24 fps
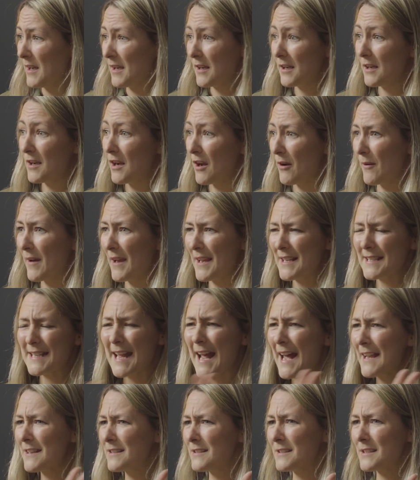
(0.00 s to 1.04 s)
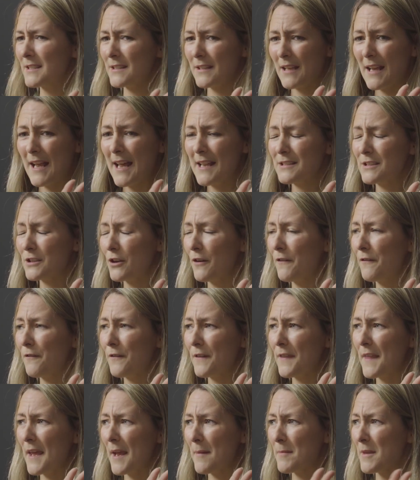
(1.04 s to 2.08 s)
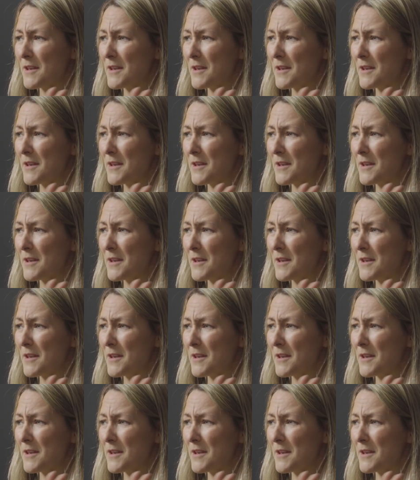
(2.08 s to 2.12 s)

you know, it's hands off for them.